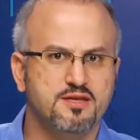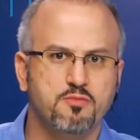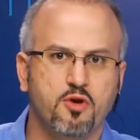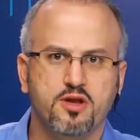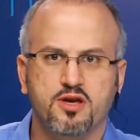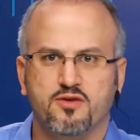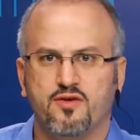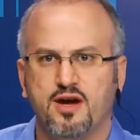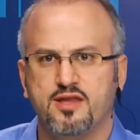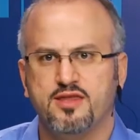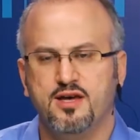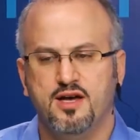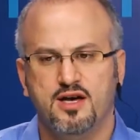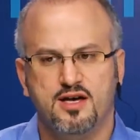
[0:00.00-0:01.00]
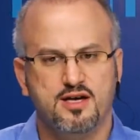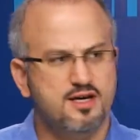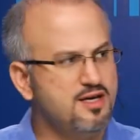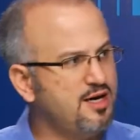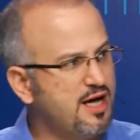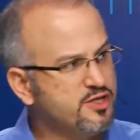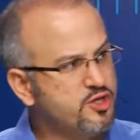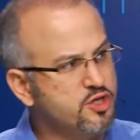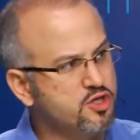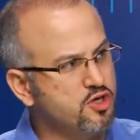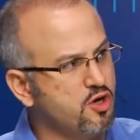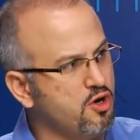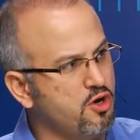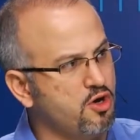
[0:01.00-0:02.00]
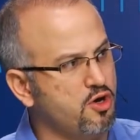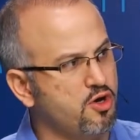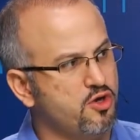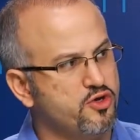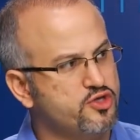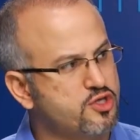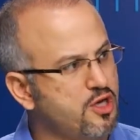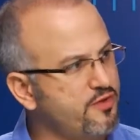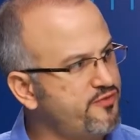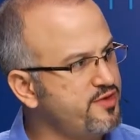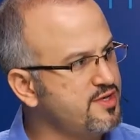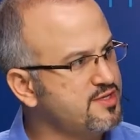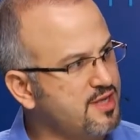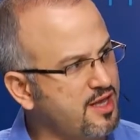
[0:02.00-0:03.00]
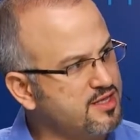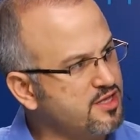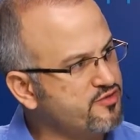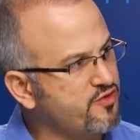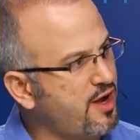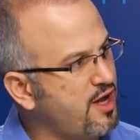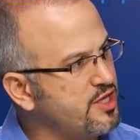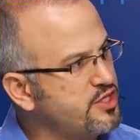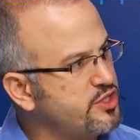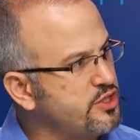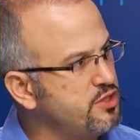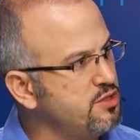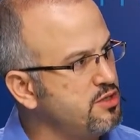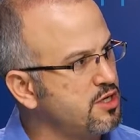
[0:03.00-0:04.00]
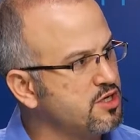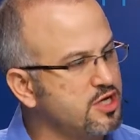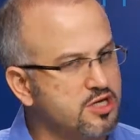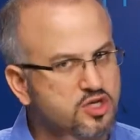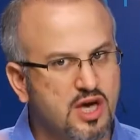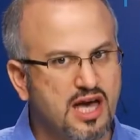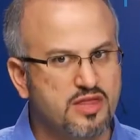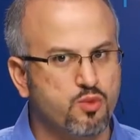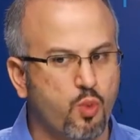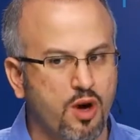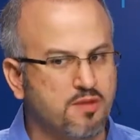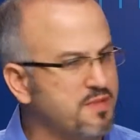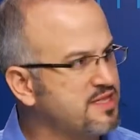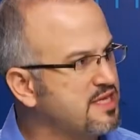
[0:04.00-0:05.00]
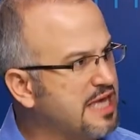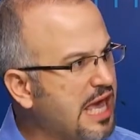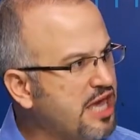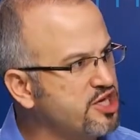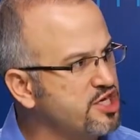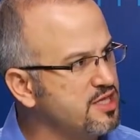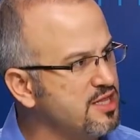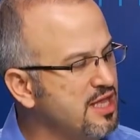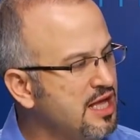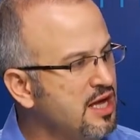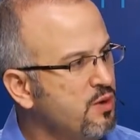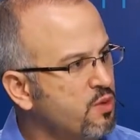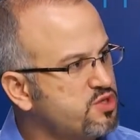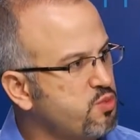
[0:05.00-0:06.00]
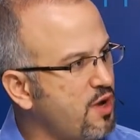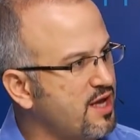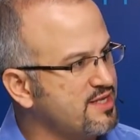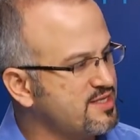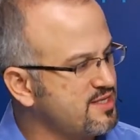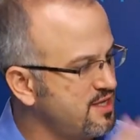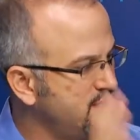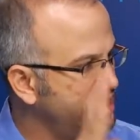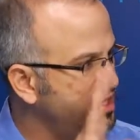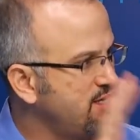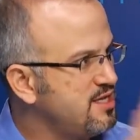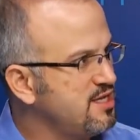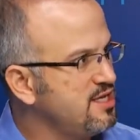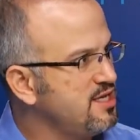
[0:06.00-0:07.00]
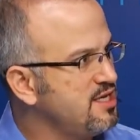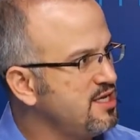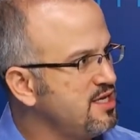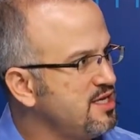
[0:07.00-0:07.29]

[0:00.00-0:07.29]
the morning, right? I took your Surface, I tried to log in. You had one mitigation, which was a